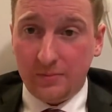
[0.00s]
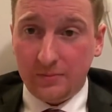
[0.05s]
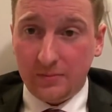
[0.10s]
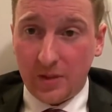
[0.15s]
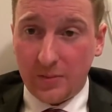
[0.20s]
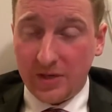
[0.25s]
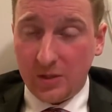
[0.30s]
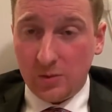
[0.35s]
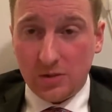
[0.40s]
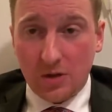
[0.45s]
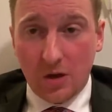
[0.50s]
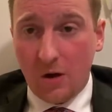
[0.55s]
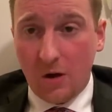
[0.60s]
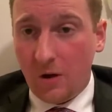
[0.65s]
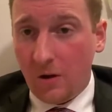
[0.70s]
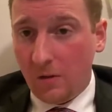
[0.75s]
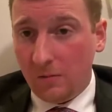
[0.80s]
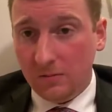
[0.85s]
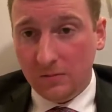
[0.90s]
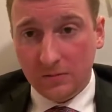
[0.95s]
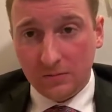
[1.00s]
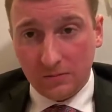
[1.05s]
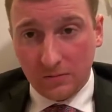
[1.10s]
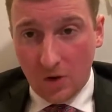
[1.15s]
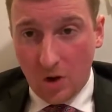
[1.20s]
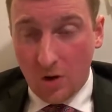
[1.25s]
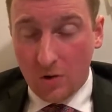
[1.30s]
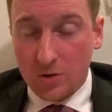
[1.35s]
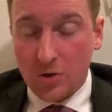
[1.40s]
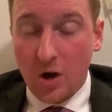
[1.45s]
I mean, it was all
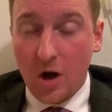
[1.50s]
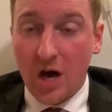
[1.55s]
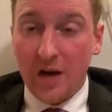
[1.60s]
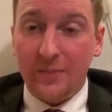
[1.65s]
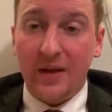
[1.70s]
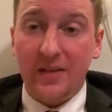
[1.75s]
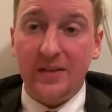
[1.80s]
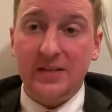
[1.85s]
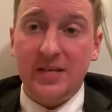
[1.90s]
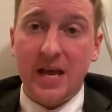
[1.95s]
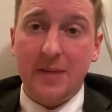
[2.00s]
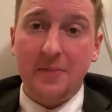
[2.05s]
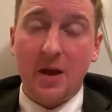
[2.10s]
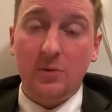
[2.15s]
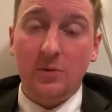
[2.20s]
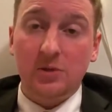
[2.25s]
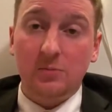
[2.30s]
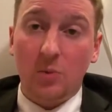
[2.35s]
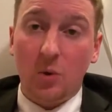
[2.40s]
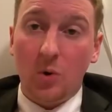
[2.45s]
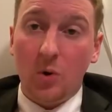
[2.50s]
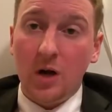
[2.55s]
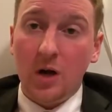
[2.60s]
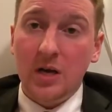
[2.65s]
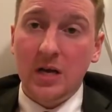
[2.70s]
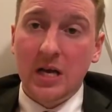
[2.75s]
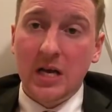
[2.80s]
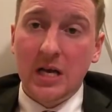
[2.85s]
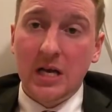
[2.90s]
all gone by the time I was born,